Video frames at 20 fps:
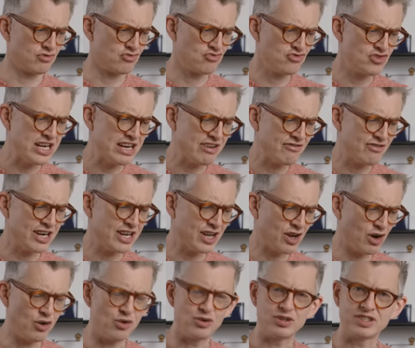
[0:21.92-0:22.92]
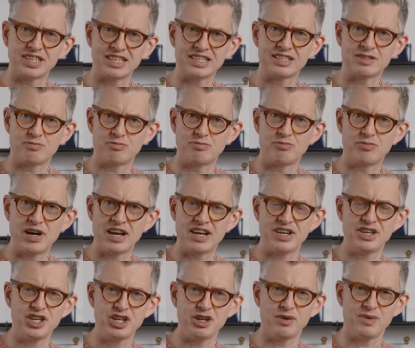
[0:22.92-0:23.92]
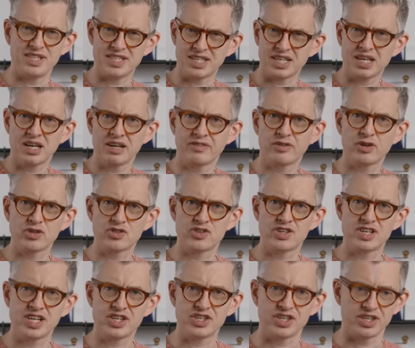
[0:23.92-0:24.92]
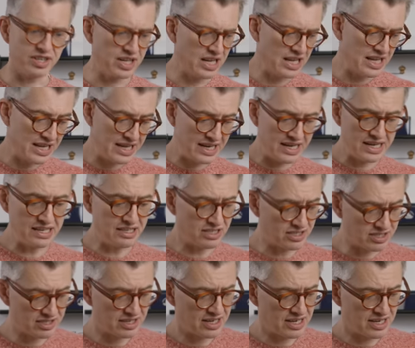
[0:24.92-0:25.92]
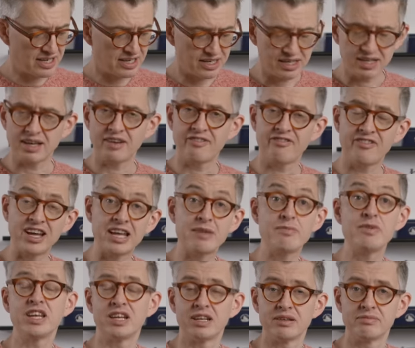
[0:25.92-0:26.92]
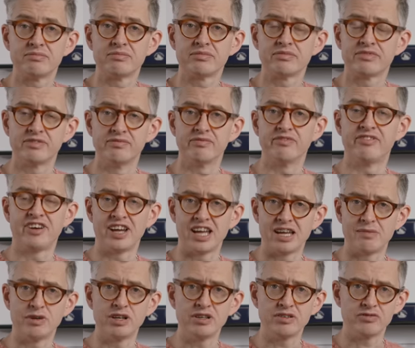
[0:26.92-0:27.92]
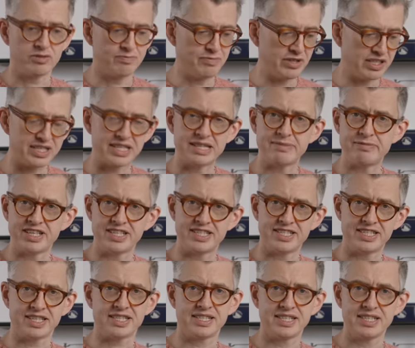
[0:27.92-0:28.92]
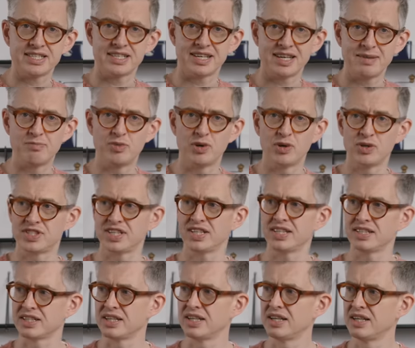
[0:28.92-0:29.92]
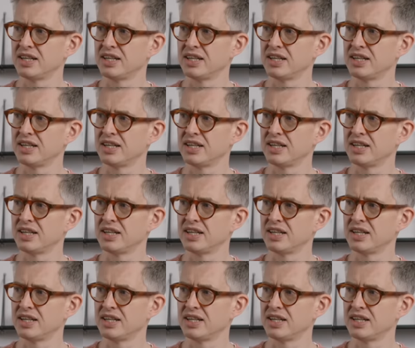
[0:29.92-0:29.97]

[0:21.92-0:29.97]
really, really old and brand new. It's a kind of contradiction. It is a Firmina from Firma. It was built in the mid-60s and I bought it